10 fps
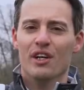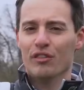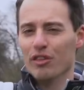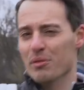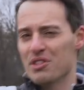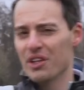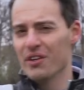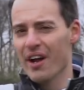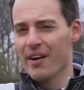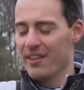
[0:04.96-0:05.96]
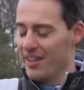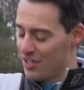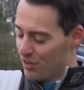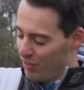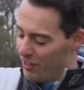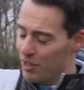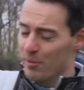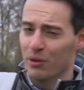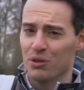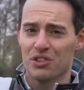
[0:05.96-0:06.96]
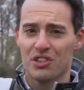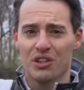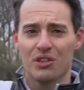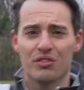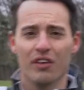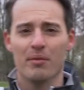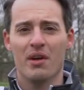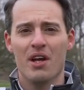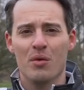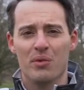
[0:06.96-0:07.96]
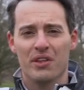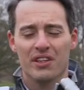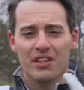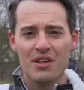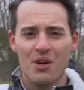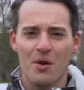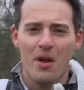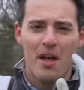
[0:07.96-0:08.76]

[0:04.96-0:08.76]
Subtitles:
from Mizuno, and there's 3 new models to choose from within the new